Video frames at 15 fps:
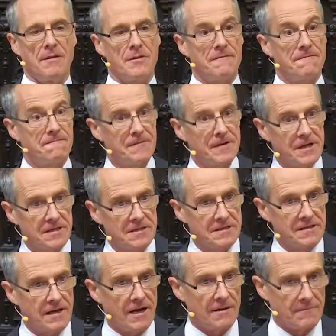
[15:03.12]
The first
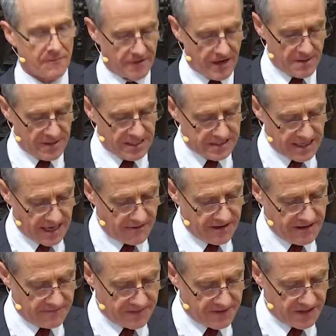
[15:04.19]
time frame is there
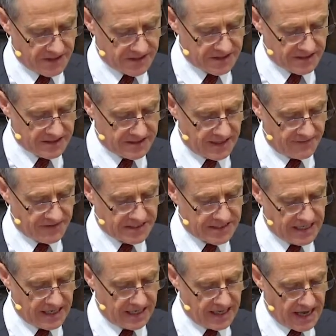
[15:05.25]
in verse
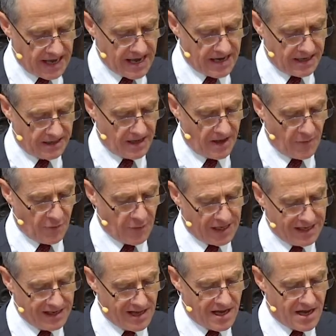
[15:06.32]
17. In the
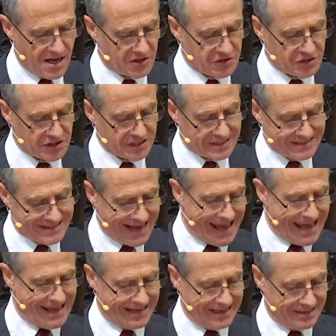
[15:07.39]
last
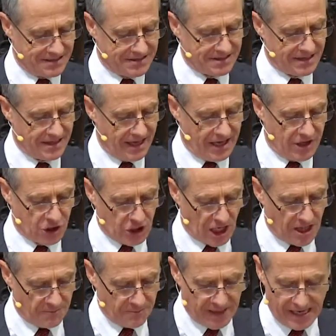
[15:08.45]
days it
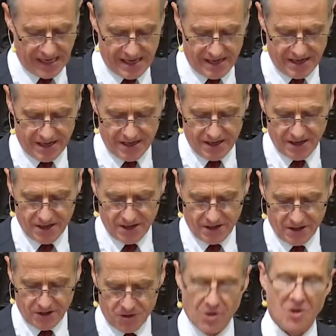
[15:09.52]
shall be,
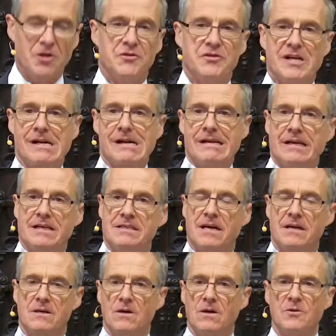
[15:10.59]
God declares.
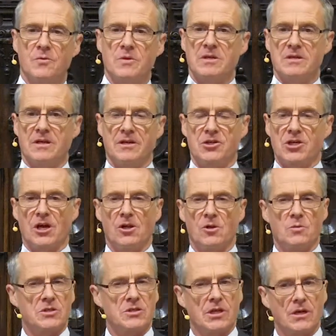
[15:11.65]
Now, Joel
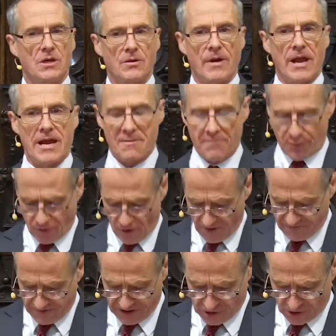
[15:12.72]
was the great
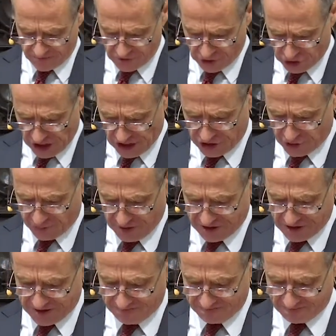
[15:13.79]
prophet of
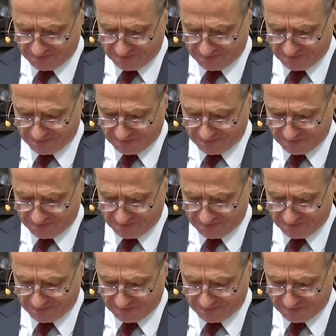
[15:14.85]
judgment.